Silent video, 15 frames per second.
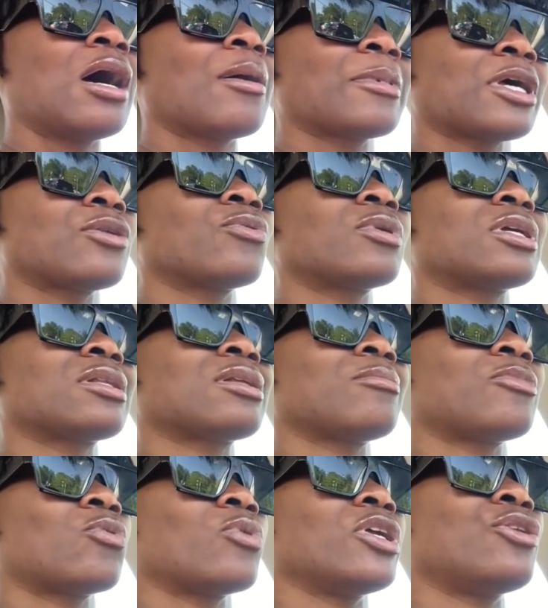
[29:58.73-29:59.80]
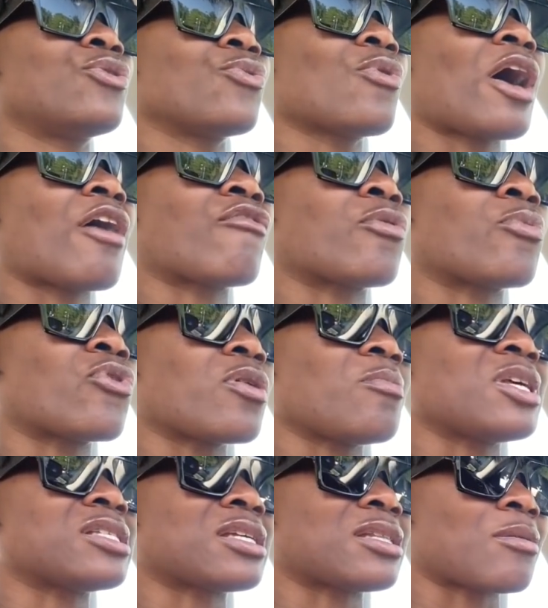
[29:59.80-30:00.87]
I'm not doing nothing but we do have
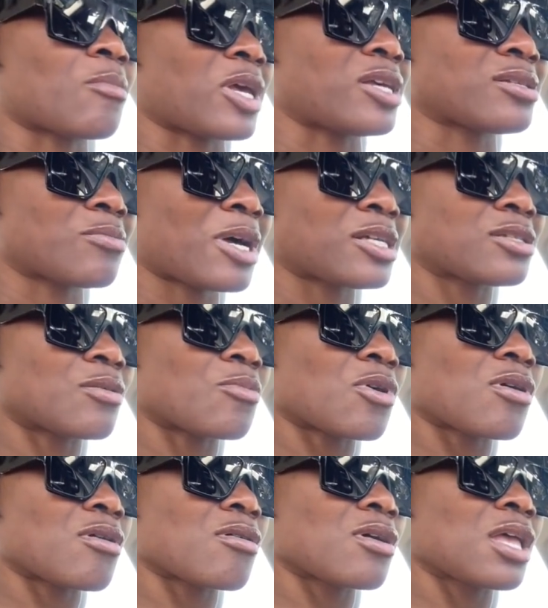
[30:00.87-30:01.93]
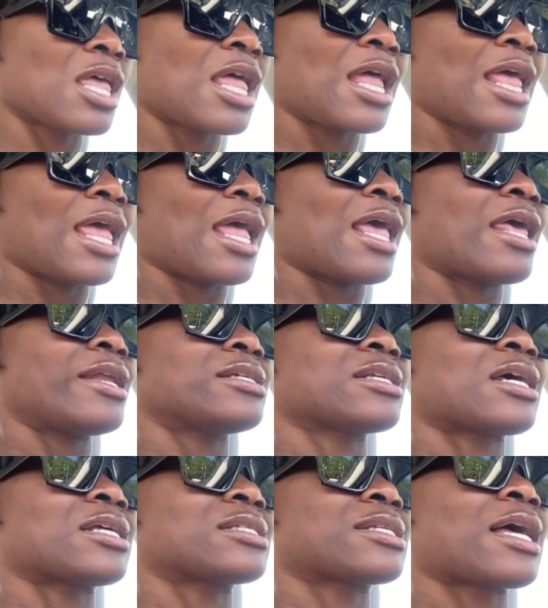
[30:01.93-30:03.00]
appointments at the med spa tomorrow and Anna's
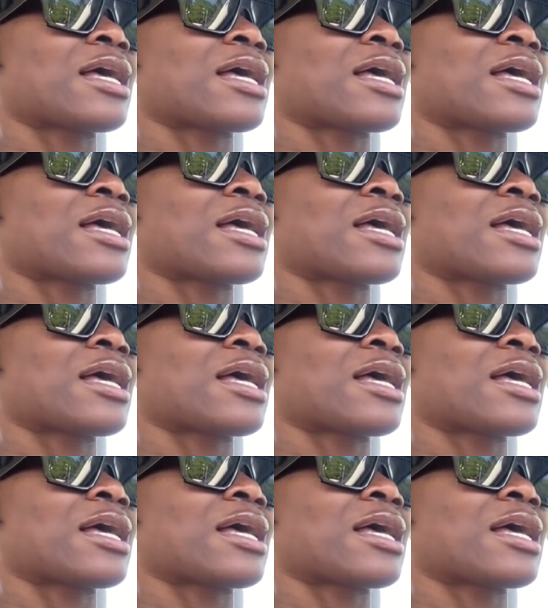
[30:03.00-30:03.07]
out of